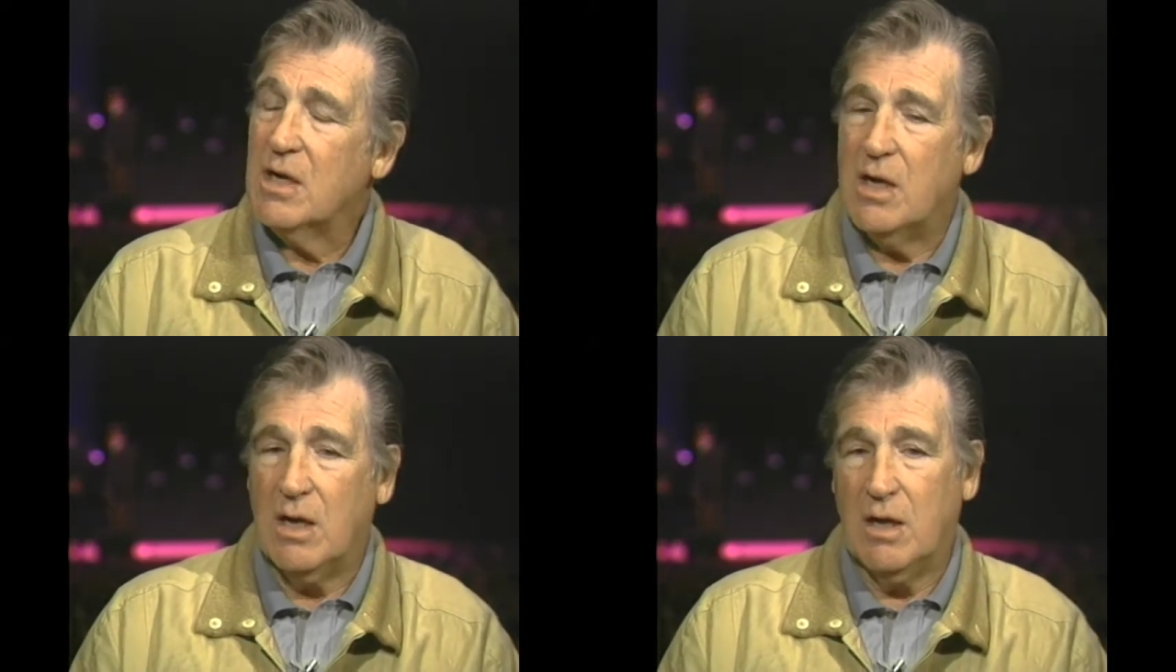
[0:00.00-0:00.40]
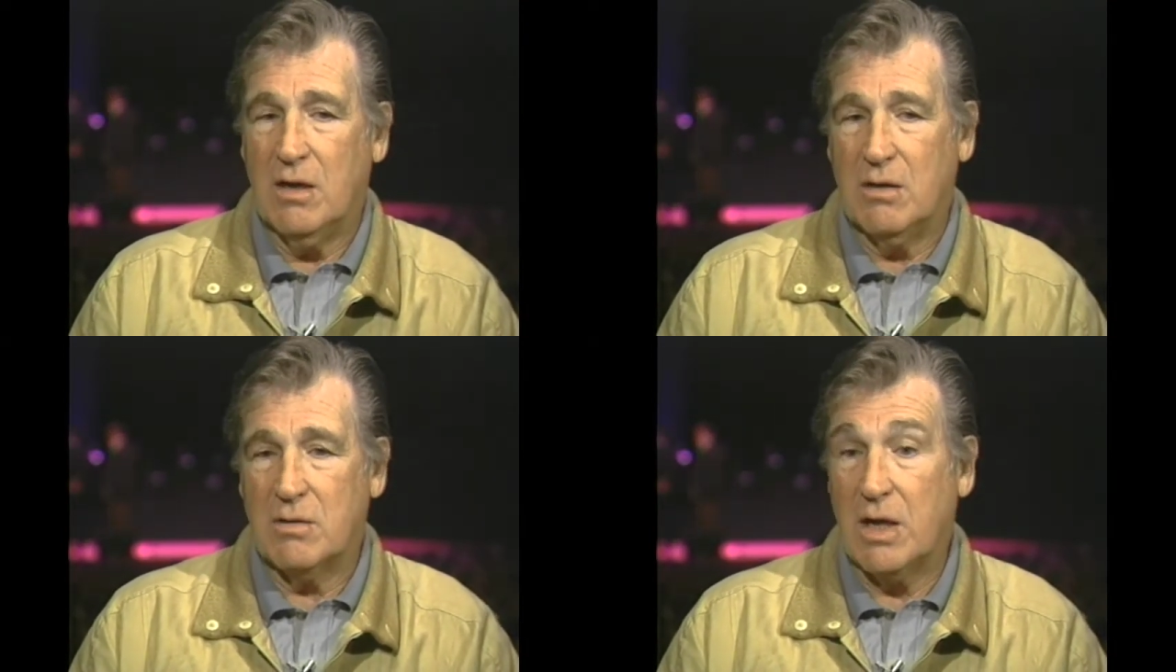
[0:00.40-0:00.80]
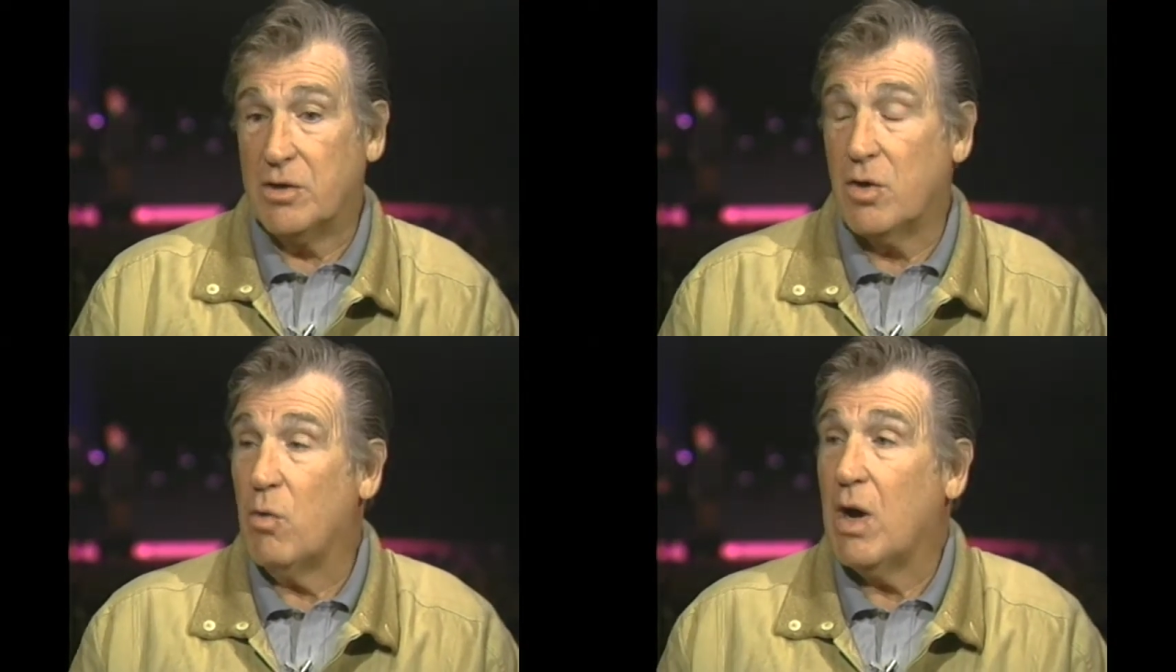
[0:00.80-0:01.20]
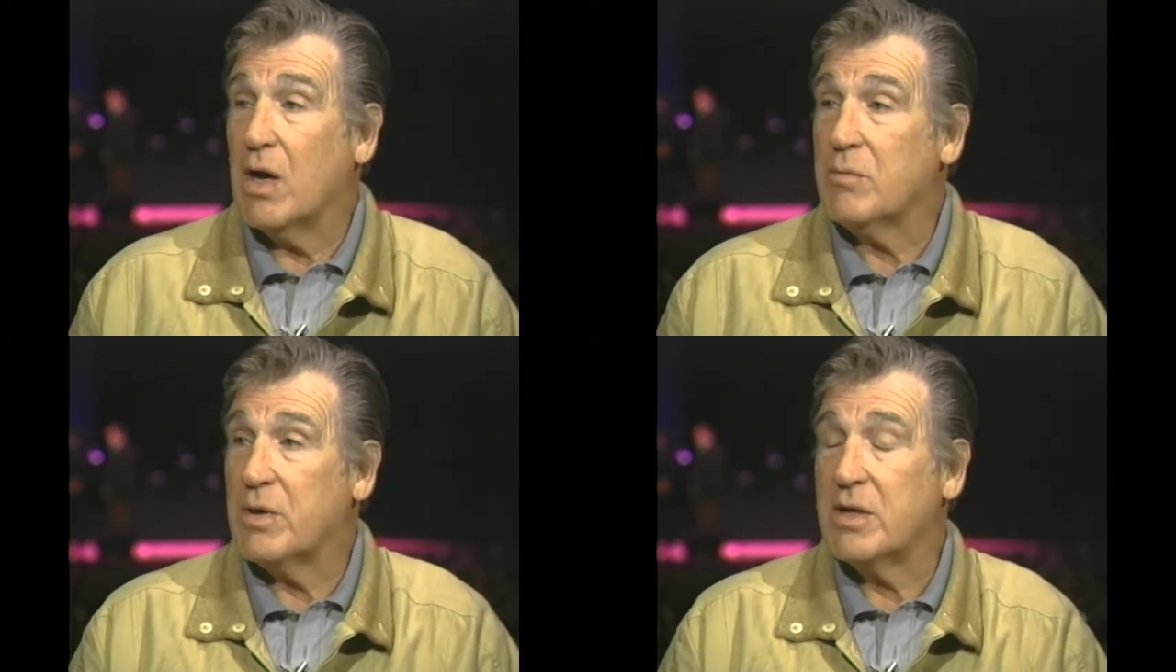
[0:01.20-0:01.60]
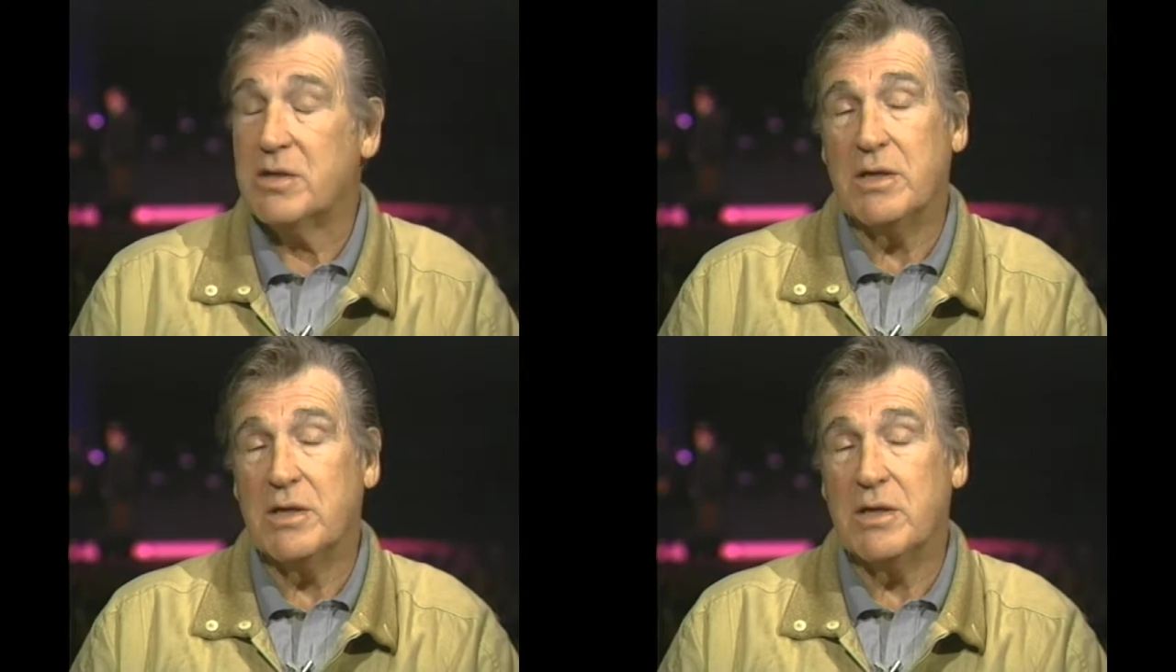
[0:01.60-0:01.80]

I don't know why, but I did.